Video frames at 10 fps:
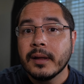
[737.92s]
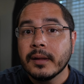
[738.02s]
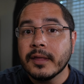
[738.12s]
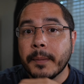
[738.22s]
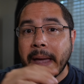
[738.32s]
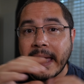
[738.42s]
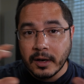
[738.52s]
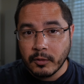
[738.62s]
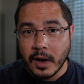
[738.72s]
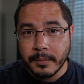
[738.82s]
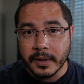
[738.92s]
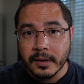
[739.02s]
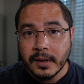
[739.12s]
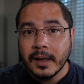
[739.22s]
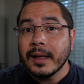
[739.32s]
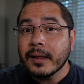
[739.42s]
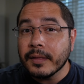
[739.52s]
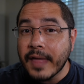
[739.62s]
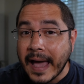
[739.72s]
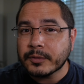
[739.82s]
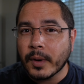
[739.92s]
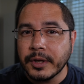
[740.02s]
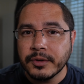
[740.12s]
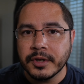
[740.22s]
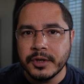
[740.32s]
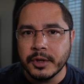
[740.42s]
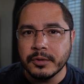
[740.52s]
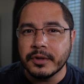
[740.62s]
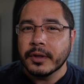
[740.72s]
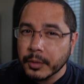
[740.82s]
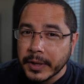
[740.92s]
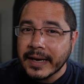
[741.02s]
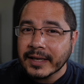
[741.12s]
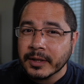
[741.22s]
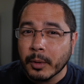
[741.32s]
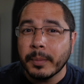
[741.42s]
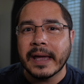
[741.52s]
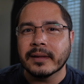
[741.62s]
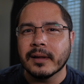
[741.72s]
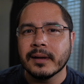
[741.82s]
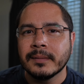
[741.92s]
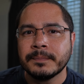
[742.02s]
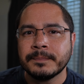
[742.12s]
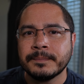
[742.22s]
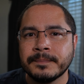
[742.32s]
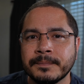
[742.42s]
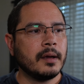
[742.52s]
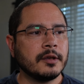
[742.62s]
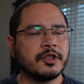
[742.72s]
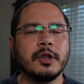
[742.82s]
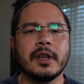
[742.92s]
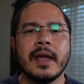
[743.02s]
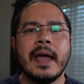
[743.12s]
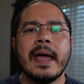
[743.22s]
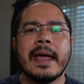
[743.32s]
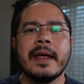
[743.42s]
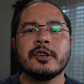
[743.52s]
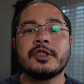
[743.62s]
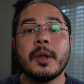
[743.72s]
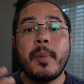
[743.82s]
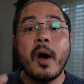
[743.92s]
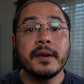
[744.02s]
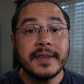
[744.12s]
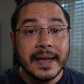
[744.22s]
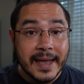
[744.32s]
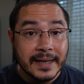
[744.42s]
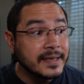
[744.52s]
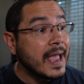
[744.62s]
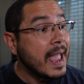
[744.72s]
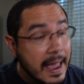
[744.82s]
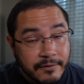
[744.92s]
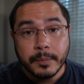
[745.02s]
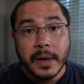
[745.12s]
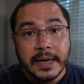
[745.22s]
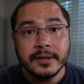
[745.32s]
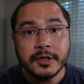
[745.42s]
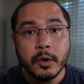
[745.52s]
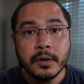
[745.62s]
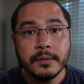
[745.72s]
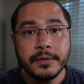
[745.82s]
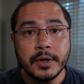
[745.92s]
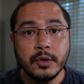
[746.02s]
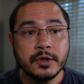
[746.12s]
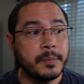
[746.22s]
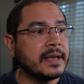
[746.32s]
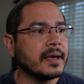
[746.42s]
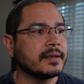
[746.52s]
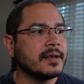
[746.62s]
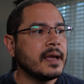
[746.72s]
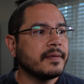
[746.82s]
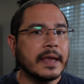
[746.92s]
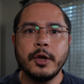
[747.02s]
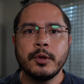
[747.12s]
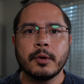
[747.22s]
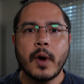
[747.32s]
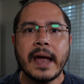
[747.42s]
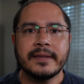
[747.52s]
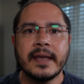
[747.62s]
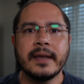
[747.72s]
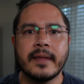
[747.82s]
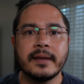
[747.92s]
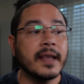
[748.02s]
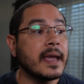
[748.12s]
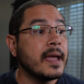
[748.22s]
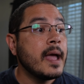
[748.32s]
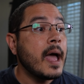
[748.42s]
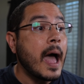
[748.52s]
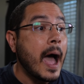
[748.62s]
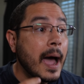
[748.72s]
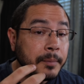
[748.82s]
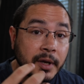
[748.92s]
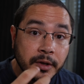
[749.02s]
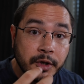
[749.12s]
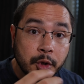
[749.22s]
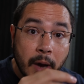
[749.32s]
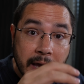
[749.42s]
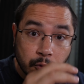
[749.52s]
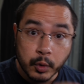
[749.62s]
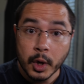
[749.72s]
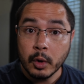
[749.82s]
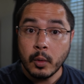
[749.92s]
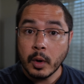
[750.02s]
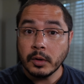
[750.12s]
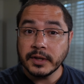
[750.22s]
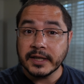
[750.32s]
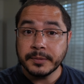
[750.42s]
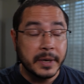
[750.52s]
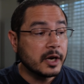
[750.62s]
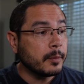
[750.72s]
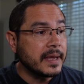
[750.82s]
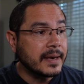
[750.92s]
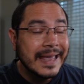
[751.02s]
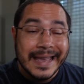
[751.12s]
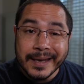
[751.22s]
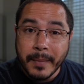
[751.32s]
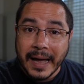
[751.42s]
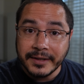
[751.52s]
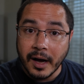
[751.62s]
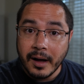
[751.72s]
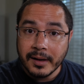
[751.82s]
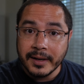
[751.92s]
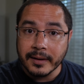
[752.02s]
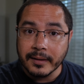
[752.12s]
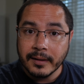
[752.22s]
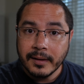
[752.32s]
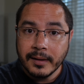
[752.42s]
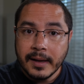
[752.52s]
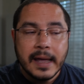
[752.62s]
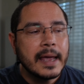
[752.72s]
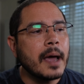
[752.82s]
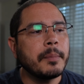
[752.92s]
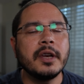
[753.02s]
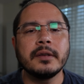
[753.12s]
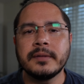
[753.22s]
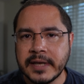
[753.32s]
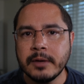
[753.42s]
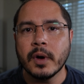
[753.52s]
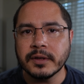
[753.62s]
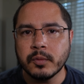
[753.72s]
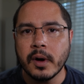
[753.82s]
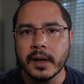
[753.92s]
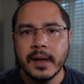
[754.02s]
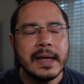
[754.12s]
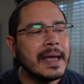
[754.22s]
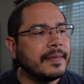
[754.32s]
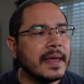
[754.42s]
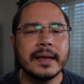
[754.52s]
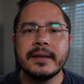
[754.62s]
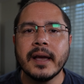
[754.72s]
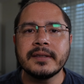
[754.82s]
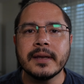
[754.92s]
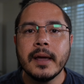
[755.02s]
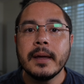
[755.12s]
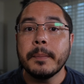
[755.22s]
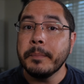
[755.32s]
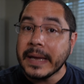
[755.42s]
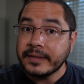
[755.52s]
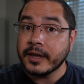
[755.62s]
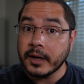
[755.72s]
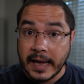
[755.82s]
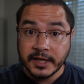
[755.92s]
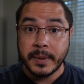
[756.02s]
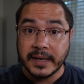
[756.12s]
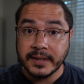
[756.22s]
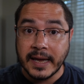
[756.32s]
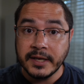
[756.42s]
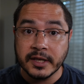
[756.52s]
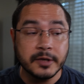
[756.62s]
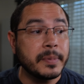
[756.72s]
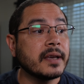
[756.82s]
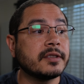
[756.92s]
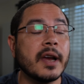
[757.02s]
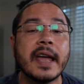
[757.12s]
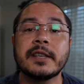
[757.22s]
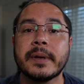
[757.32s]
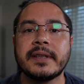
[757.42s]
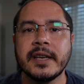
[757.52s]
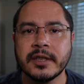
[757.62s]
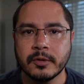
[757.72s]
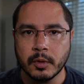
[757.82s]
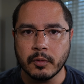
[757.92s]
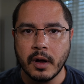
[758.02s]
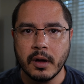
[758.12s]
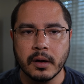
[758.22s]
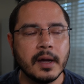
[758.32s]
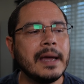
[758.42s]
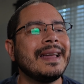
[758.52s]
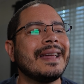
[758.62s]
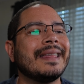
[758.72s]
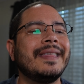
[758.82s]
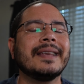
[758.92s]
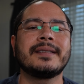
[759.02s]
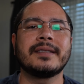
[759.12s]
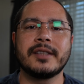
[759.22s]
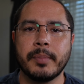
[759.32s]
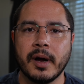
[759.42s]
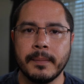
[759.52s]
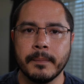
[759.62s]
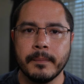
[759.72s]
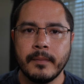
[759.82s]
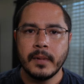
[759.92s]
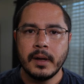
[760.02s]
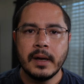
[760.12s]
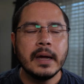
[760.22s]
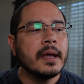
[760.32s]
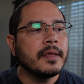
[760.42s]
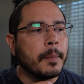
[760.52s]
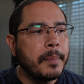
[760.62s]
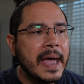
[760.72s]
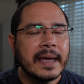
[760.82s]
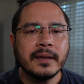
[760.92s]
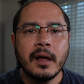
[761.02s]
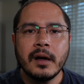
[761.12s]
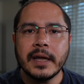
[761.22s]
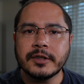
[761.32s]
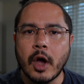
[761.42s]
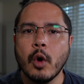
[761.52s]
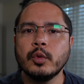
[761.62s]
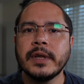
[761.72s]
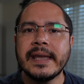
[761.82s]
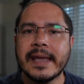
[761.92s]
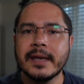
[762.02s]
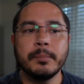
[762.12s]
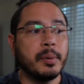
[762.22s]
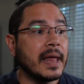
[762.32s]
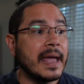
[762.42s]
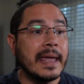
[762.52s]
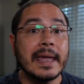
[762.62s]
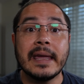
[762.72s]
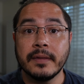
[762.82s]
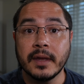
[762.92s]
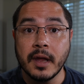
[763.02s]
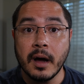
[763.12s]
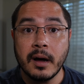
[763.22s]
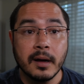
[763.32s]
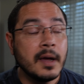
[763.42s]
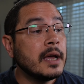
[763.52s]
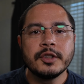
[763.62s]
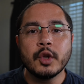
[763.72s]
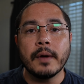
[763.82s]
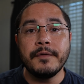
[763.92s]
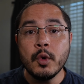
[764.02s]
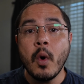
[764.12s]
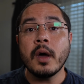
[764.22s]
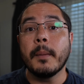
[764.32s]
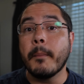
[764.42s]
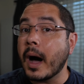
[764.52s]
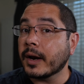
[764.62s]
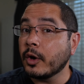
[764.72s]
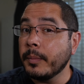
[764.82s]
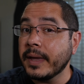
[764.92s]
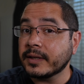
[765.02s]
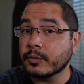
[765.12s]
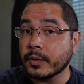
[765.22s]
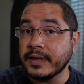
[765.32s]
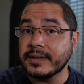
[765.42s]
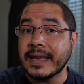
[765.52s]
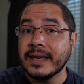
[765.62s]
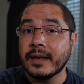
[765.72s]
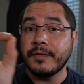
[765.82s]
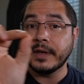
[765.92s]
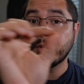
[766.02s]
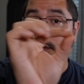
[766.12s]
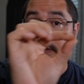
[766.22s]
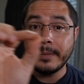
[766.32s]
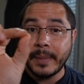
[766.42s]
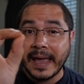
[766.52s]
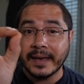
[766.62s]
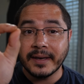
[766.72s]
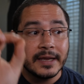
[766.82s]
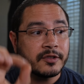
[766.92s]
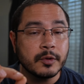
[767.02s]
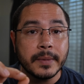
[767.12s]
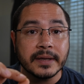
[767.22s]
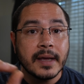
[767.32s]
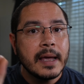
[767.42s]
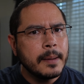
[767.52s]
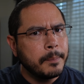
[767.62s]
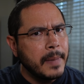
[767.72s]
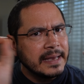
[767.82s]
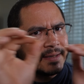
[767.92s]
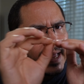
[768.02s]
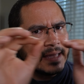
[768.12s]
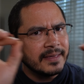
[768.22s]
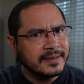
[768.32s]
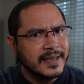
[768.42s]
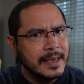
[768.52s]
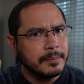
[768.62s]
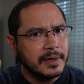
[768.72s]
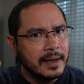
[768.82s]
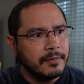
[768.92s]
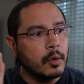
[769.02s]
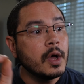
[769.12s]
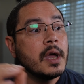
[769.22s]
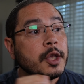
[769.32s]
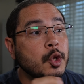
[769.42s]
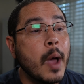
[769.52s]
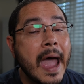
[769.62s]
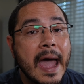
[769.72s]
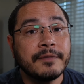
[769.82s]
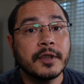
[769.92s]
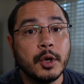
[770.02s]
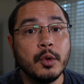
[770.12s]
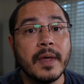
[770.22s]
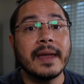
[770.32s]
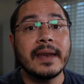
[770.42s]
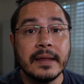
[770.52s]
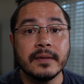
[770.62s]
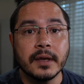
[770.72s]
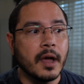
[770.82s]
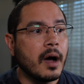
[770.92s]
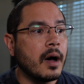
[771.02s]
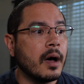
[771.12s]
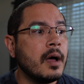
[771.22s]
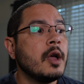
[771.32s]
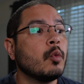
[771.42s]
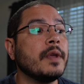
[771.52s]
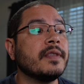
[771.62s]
the panorama. That's why you should choose the 3 decibel pan law. So look, here's the part that gets everybody so confused because they do the right thing and they say, I'm going to do a real world experiment in my DAW here and I'm going to see what's what. And then it doesn't meet their expectations because their expectations were wrong. And this is the problem. The pan law is only in play in the DAW. So if you want a mono mix where these individually panned instruments maintain the same level, you have to do that in the DAW when